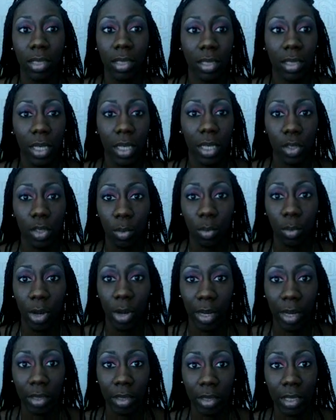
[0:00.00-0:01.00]
to stay so
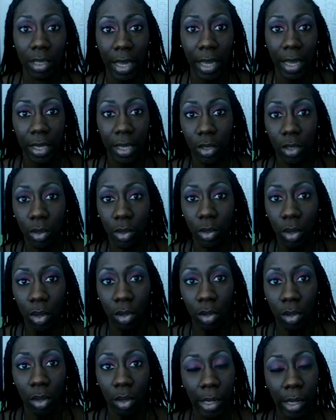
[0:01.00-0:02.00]
bright or to last so
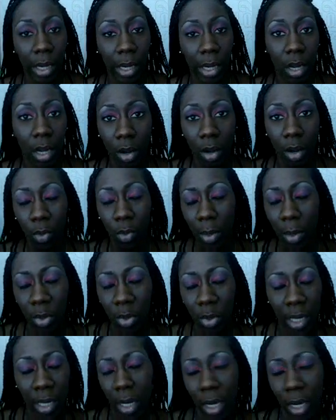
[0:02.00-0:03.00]
long, or what
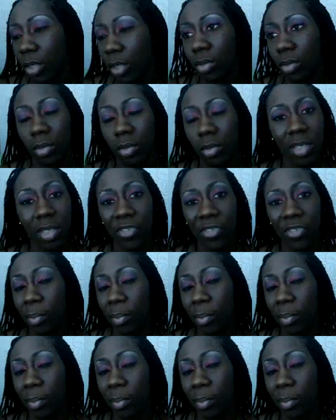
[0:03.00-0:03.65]
brand I use.